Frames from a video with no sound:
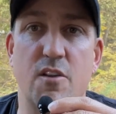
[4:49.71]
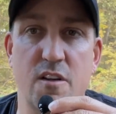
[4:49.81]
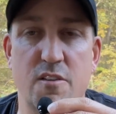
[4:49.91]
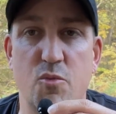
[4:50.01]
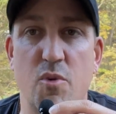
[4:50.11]

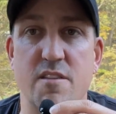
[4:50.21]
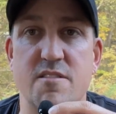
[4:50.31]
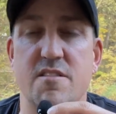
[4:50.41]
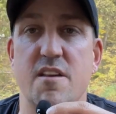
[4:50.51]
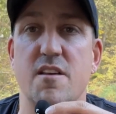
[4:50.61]
Learn to run
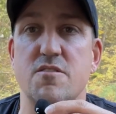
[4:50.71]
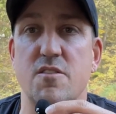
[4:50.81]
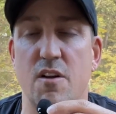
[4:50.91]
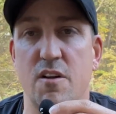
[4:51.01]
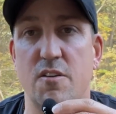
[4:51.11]
sales,
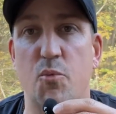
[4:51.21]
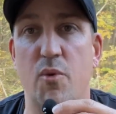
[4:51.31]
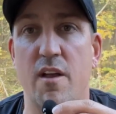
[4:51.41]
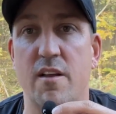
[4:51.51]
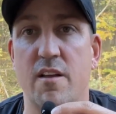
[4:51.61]
learn to
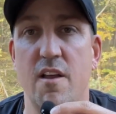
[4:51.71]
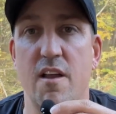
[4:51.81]
run